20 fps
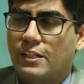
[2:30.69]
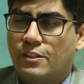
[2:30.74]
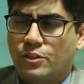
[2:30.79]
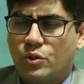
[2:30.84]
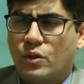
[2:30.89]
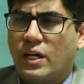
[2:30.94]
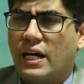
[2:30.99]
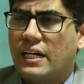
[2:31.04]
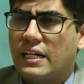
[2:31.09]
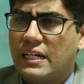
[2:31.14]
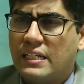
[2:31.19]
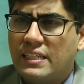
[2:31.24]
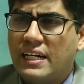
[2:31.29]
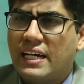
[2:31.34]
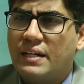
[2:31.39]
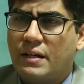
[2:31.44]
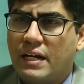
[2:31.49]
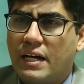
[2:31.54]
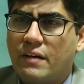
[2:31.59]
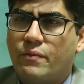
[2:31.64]
So the
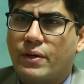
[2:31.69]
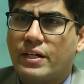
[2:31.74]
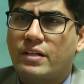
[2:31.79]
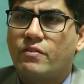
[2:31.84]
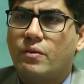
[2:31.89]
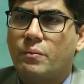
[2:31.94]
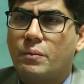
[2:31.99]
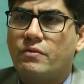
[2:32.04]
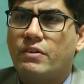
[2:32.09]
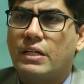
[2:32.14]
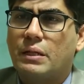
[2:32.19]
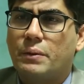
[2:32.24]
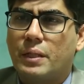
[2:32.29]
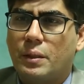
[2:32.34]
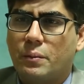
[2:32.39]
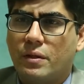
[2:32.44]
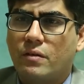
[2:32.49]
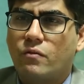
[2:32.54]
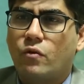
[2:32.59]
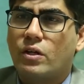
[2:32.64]
effect will be very
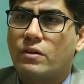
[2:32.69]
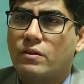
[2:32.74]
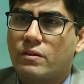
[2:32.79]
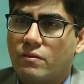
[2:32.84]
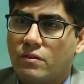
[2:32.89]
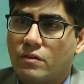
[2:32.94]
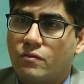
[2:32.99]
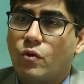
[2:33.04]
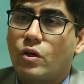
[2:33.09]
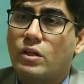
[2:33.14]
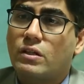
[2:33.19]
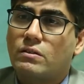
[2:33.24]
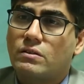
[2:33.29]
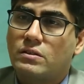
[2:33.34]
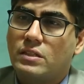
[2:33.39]
minimal. What